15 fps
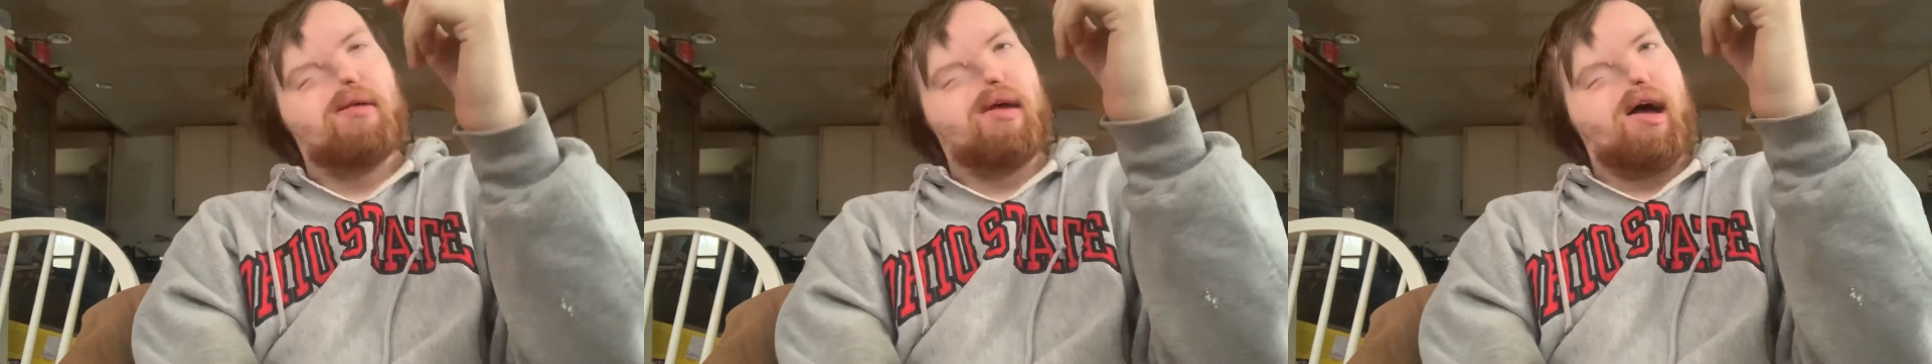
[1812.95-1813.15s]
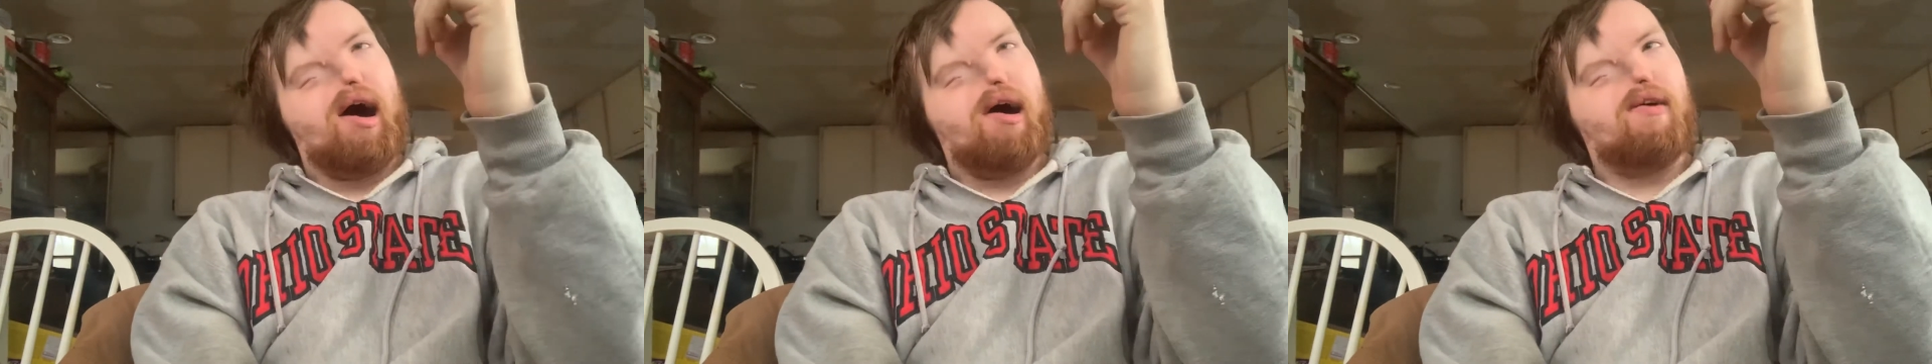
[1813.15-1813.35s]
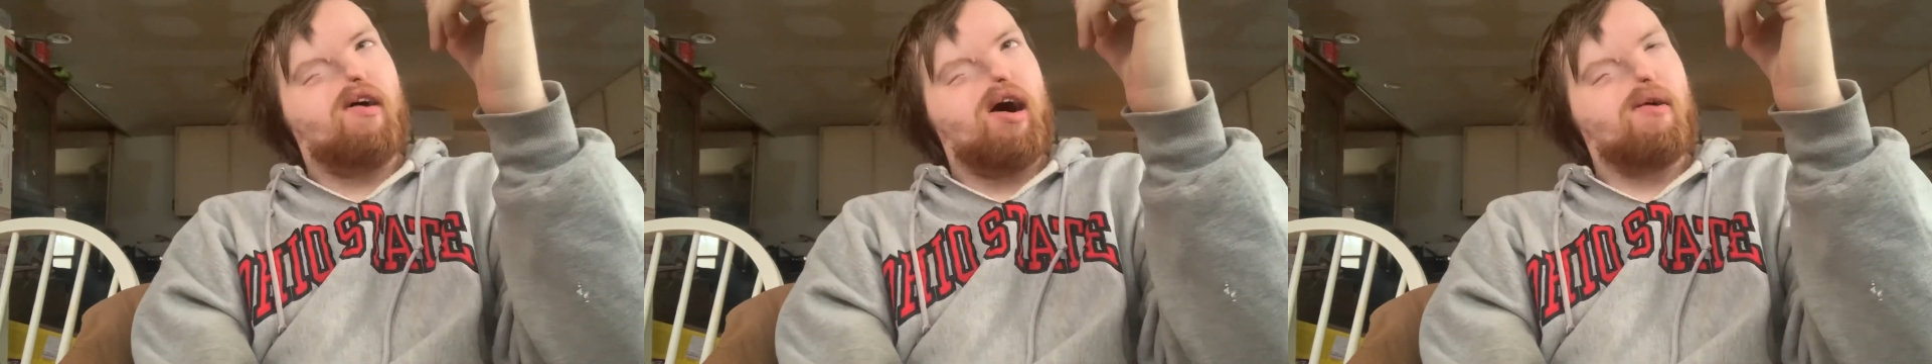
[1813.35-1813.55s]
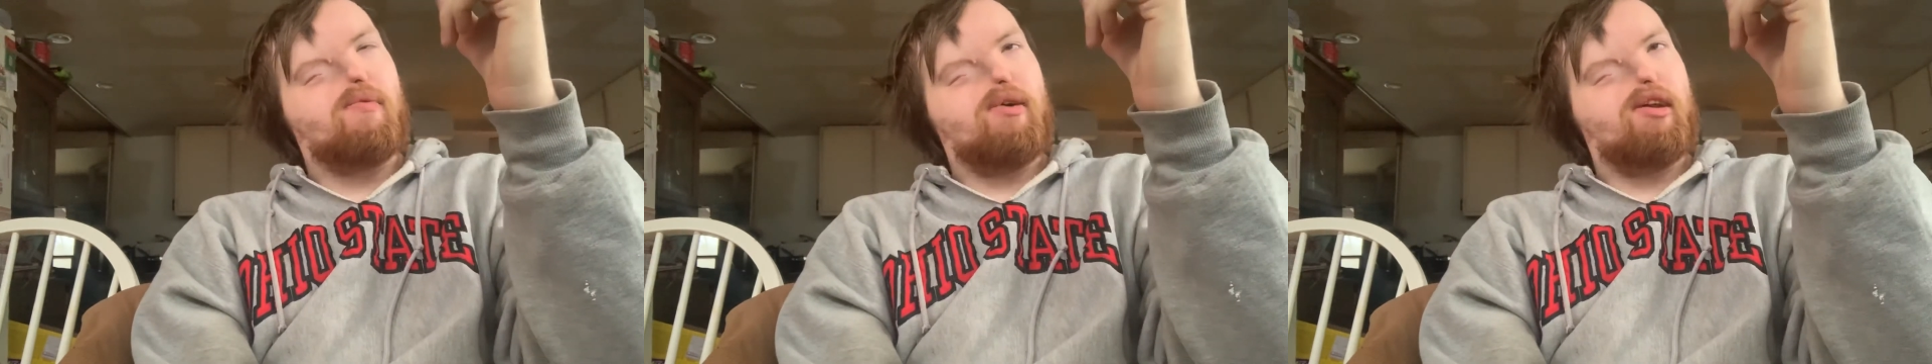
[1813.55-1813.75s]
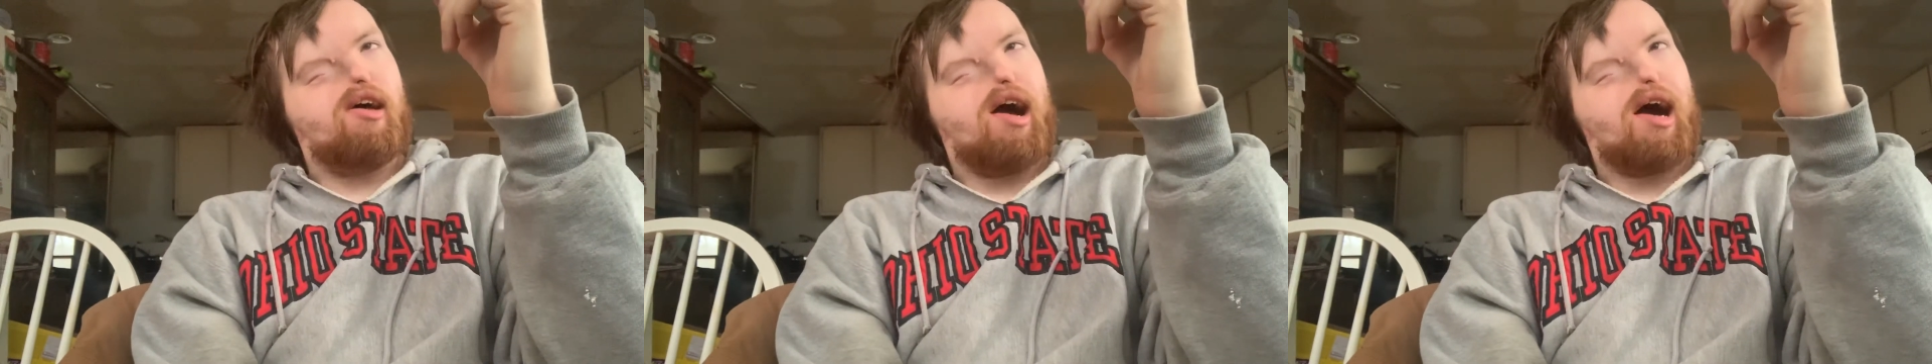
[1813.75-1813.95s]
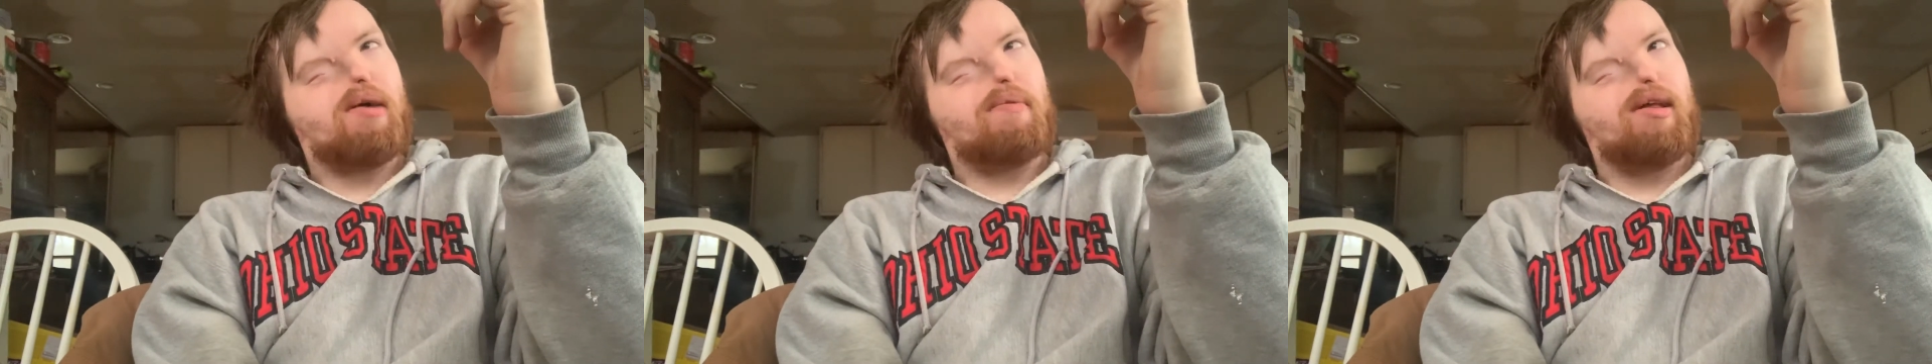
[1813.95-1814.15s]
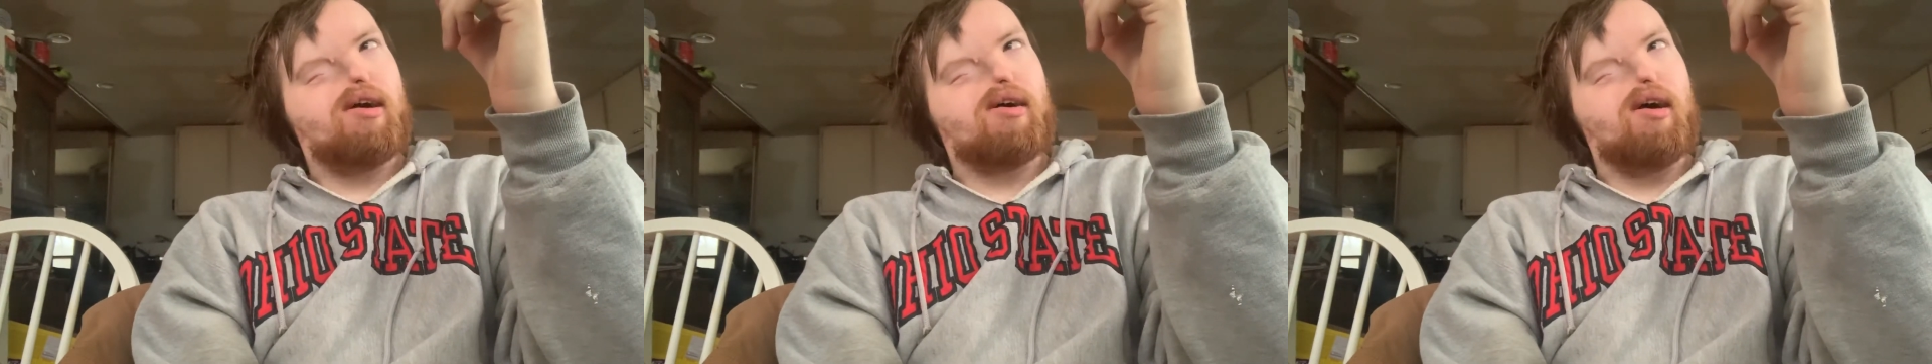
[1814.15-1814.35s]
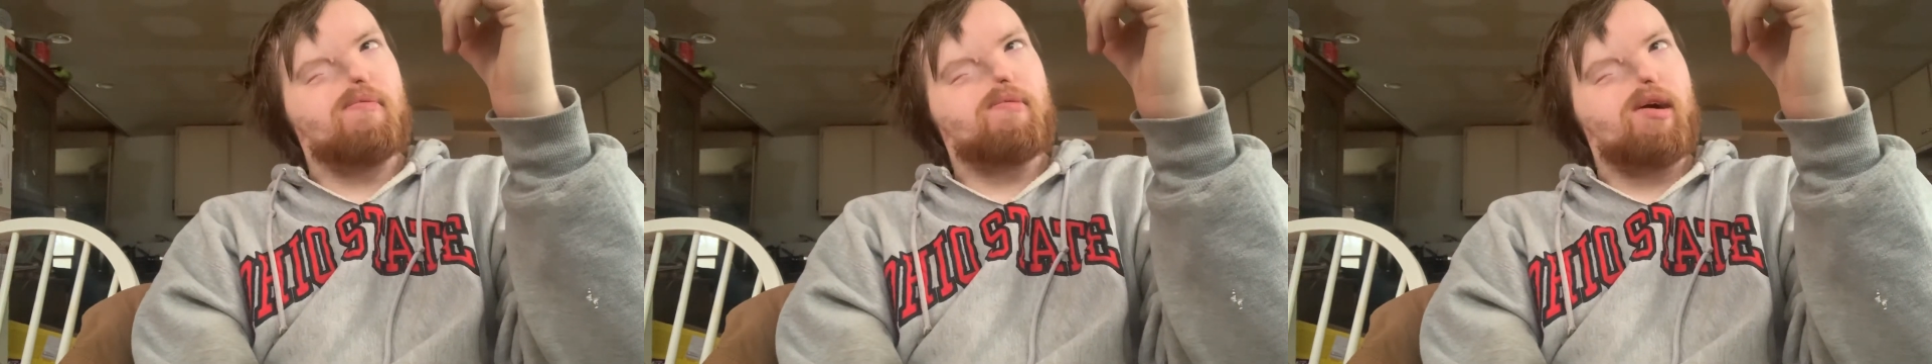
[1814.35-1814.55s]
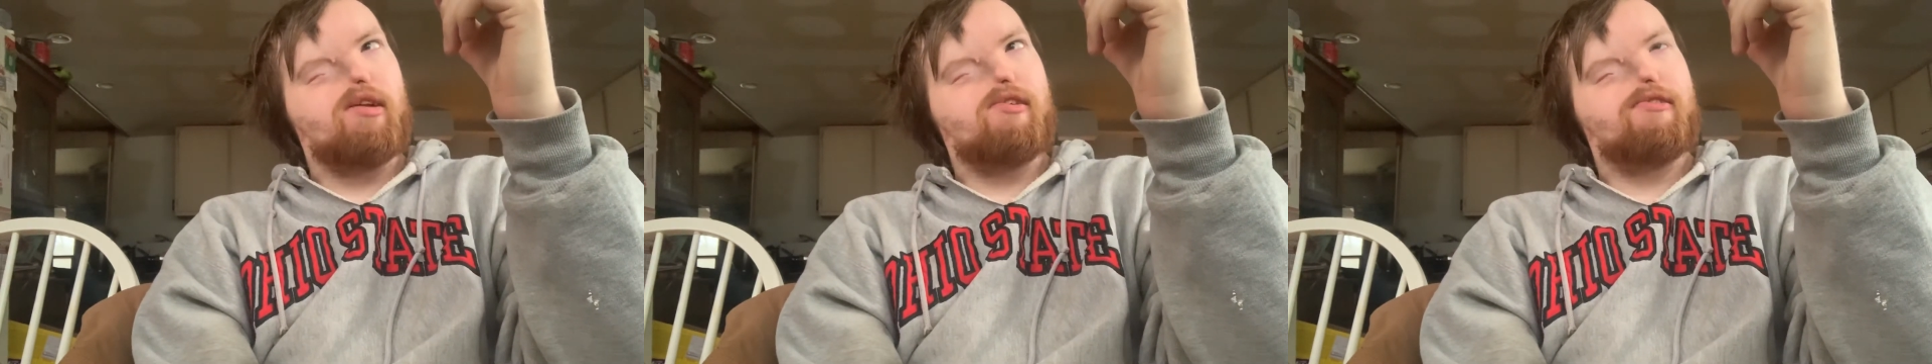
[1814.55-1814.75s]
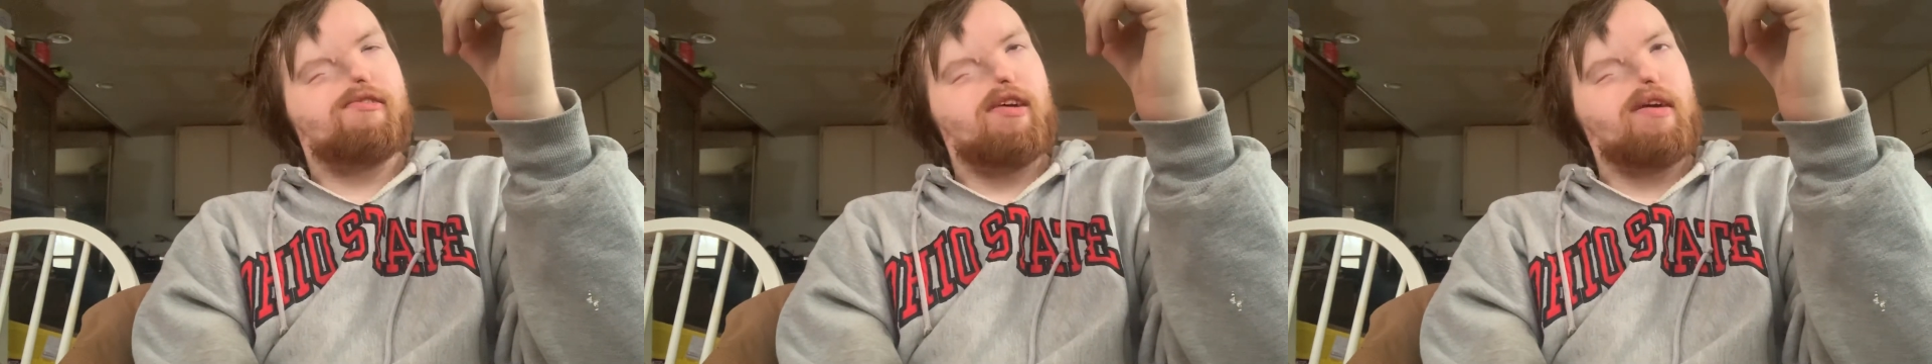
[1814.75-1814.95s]
Hell, I wonder how many love
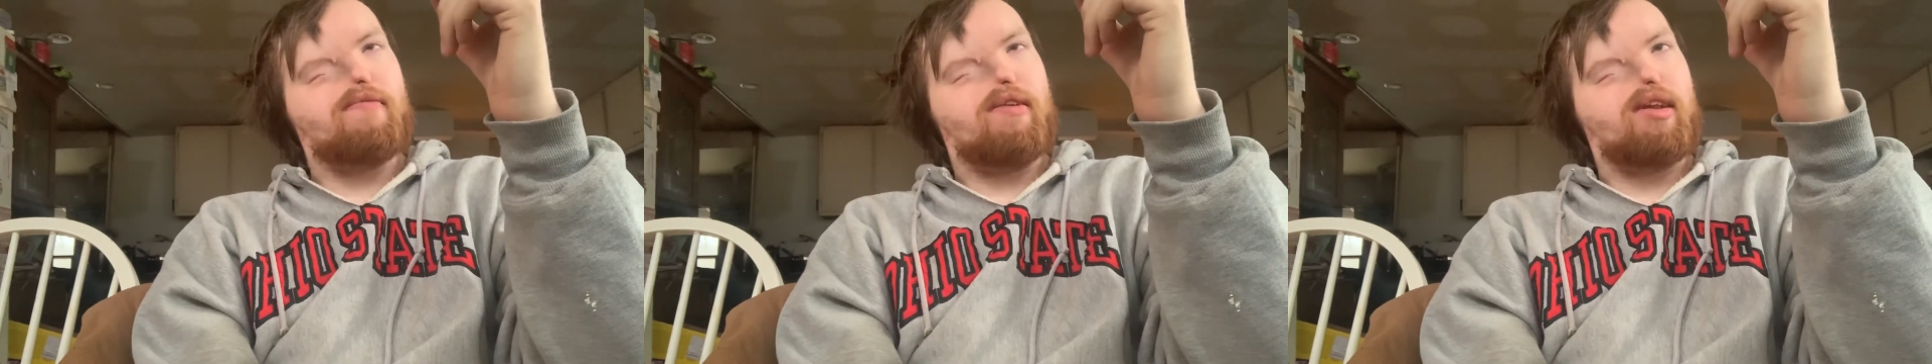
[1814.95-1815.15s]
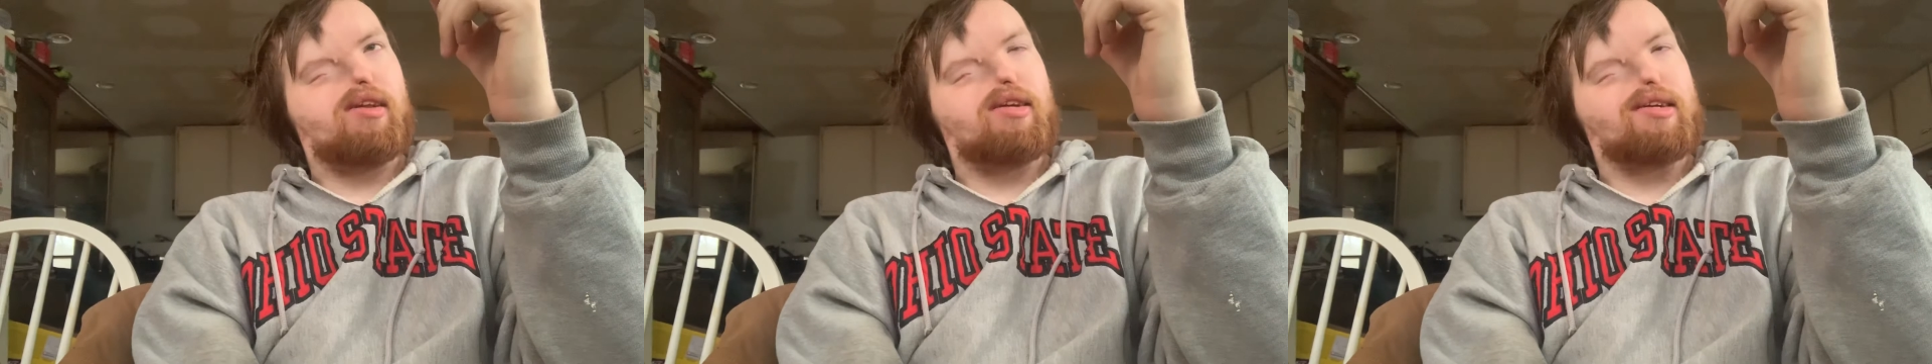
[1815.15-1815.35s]
letters she even